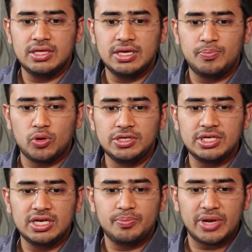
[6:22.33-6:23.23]
the
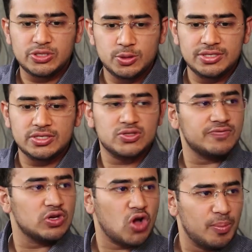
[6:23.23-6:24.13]
political prejudices
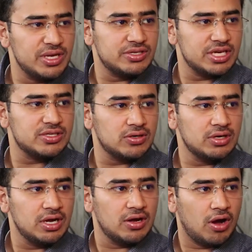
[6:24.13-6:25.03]
of the commentator
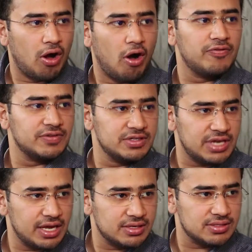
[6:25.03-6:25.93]
often
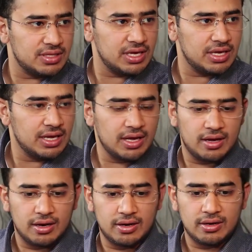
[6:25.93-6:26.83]
takes the
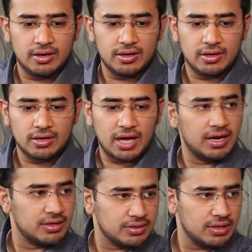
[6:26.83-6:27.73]

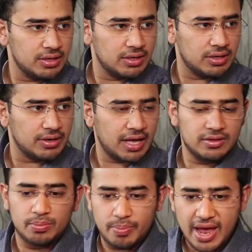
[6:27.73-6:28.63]
color,
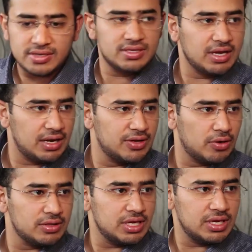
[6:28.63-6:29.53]
rather bears the color
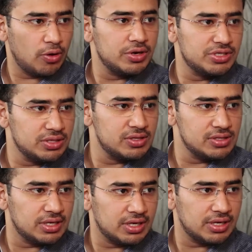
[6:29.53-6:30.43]
on the
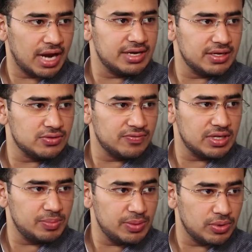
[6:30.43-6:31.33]
original writings of
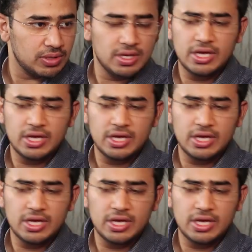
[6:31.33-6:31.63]
the people.